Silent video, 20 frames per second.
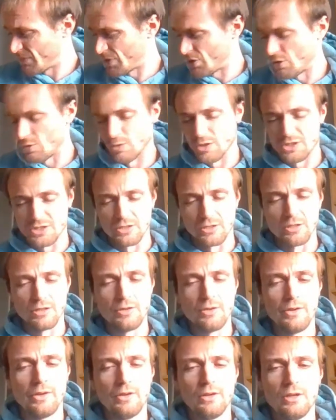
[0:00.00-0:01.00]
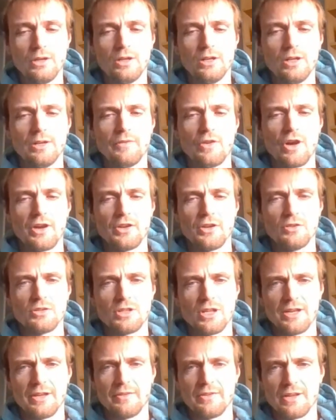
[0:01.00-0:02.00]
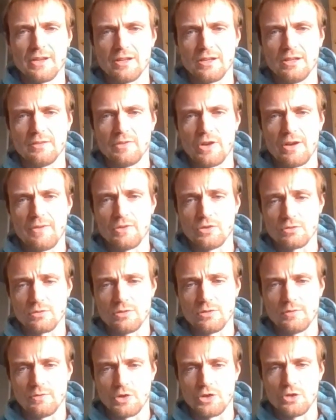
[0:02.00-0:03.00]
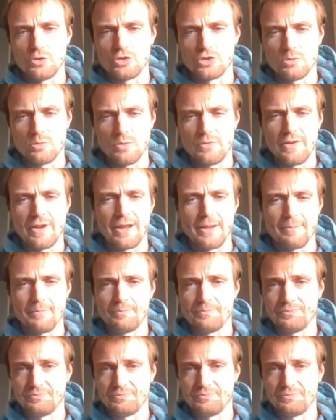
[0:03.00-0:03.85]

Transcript: if I use some of it.